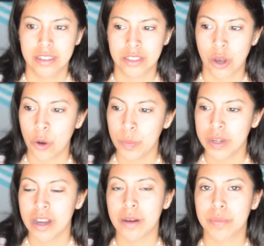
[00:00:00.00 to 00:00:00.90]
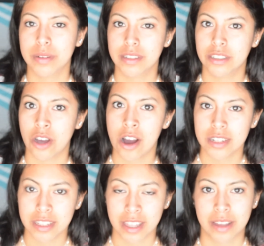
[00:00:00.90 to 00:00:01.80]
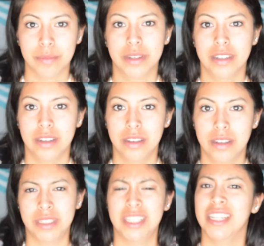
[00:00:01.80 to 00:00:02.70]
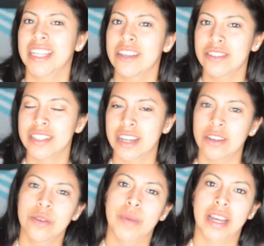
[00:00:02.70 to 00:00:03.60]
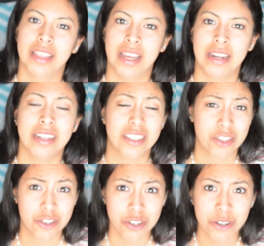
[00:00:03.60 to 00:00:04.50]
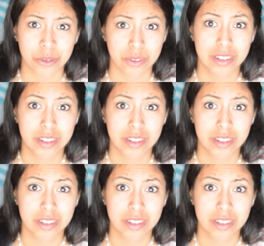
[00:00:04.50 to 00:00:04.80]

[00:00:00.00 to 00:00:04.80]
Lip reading: So open up, talk to them. It's like they used to tell you back then, and it's true.